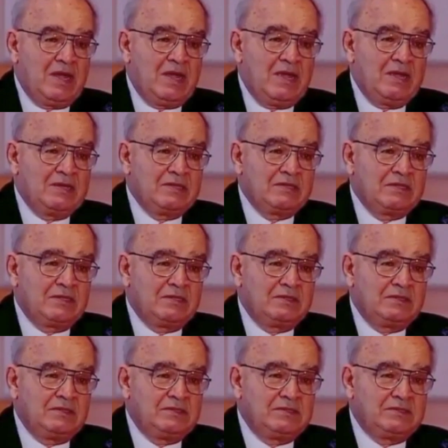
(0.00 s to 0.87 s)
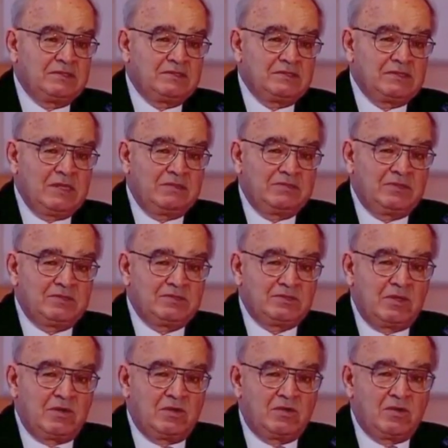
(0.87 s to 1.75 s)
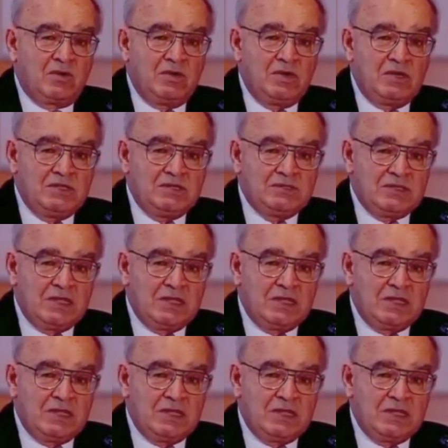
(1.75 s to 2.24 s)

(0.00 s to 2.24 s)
and these receptors are only